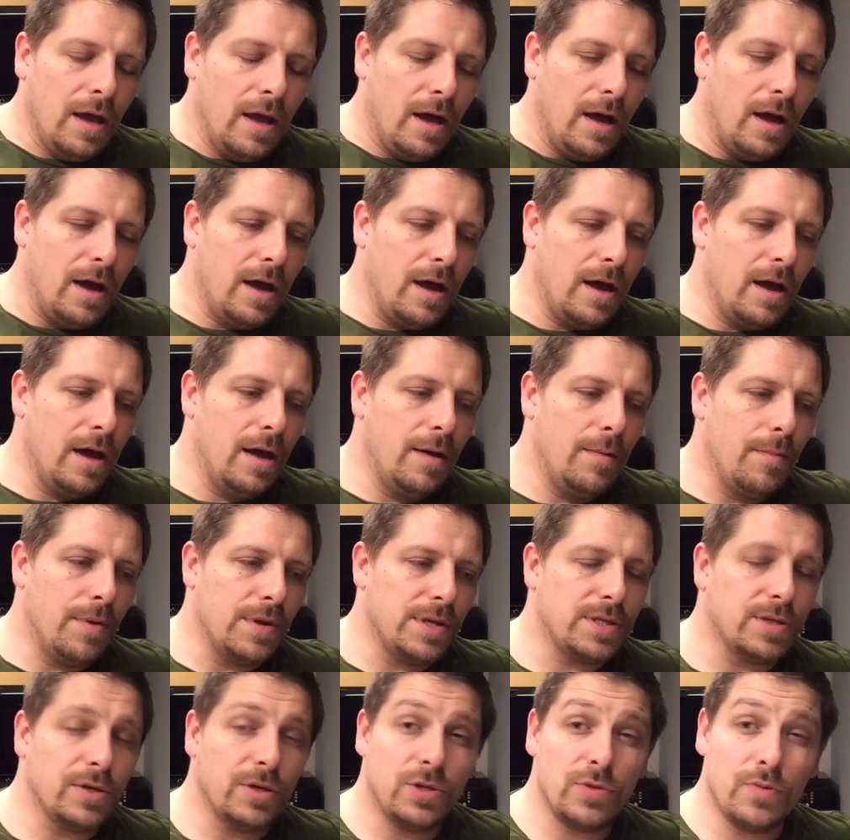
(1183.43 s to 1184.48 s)
But
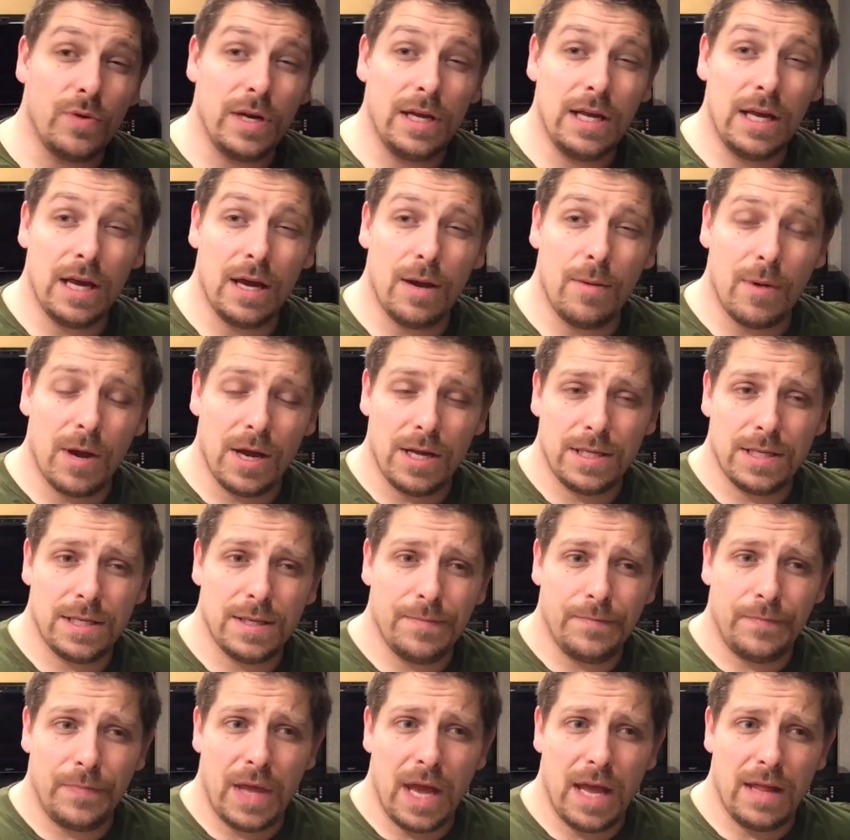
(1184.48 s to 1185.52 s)
it's only 20 gigabytes,
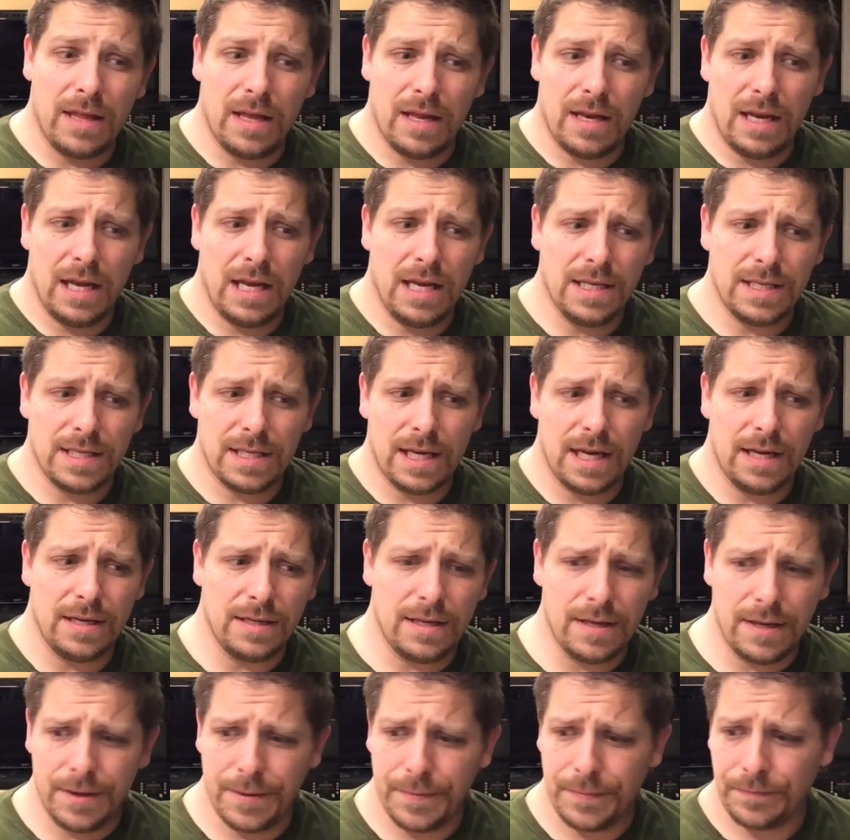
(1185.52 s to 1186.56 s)
and then he
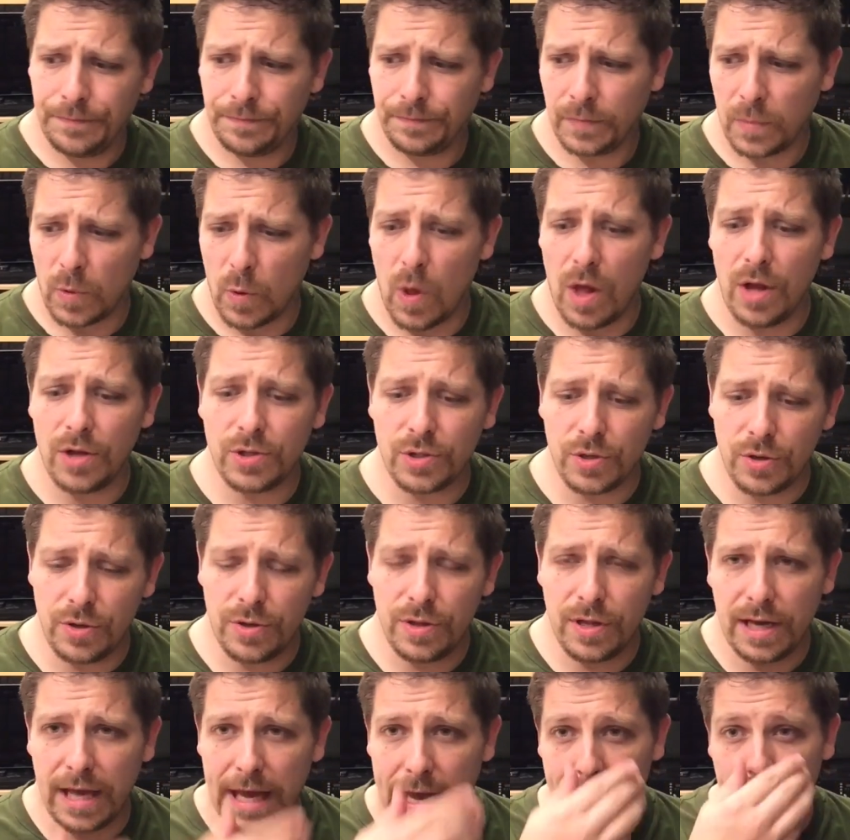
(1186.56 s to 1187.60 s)
sent, well, I'll show you
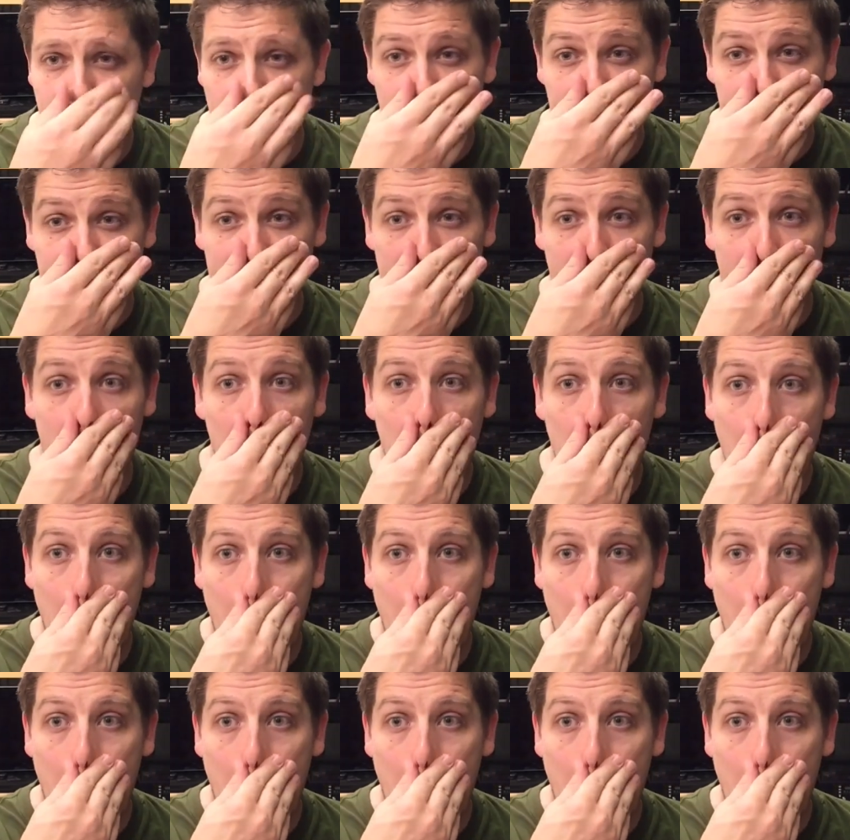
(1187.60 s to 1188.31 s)
the games he sent.